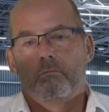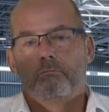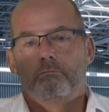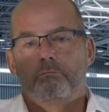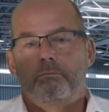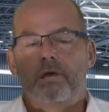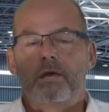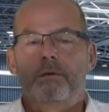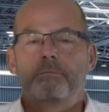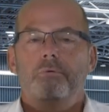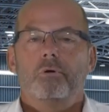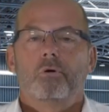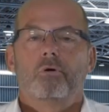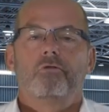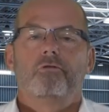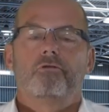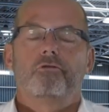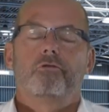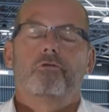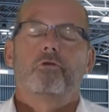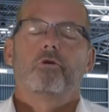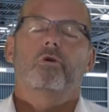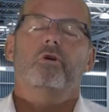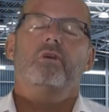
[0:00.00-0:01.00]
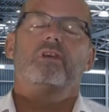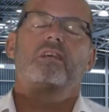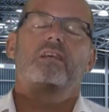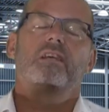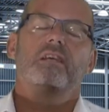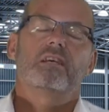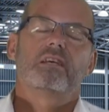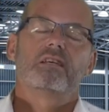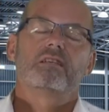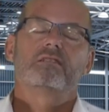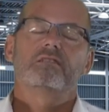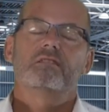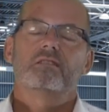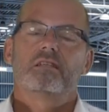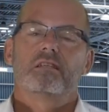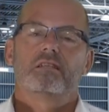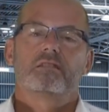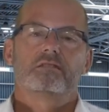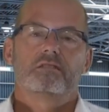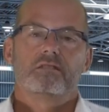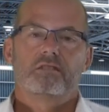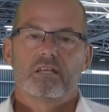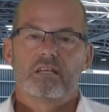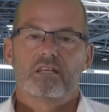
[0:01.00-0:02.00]
people for years and
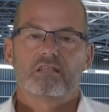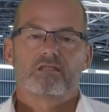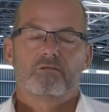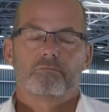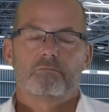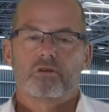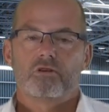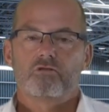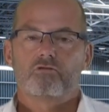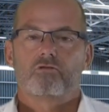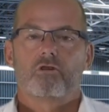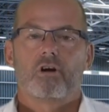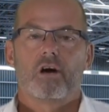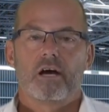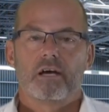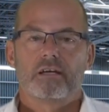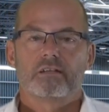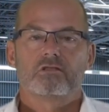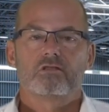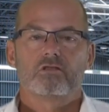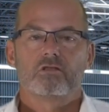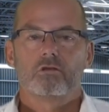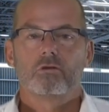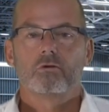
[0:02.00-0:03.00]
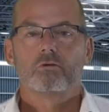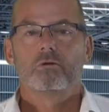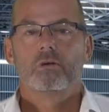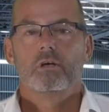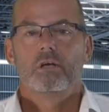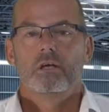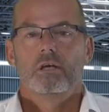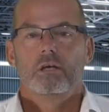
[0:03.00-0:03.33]
years and years have been trying to